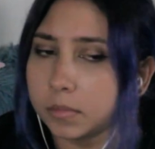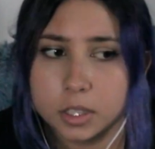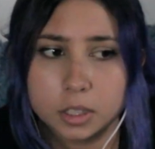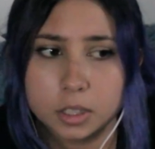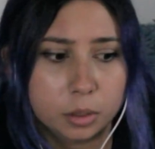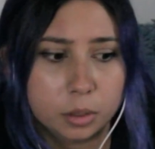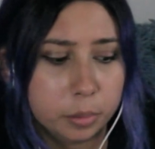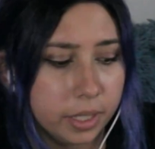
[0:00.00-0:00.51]

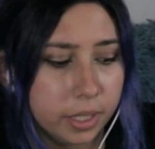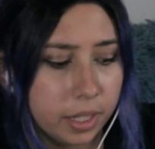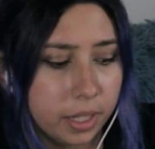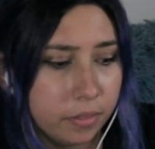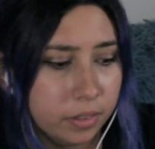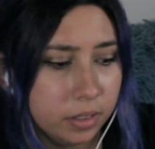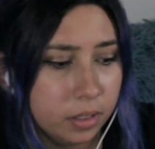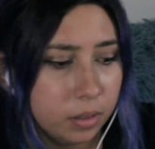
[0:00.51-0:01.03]
Oh, we're
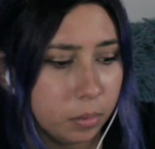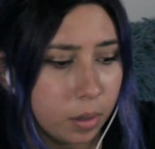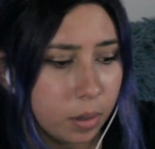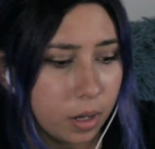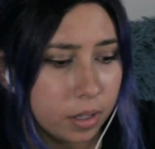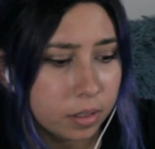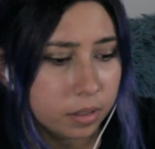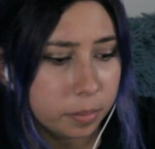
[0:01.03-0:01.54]
having the
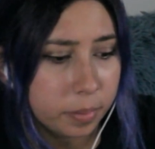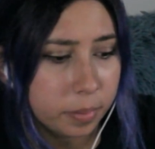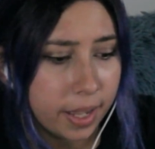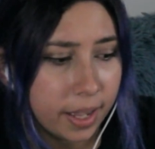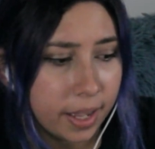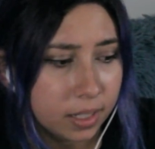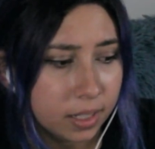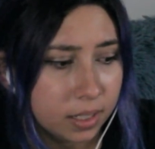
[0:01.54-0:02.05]
water
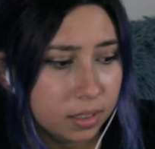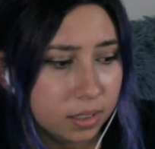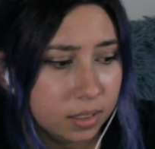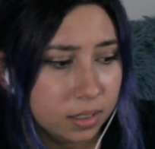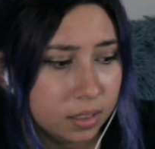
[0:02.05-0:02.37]
back.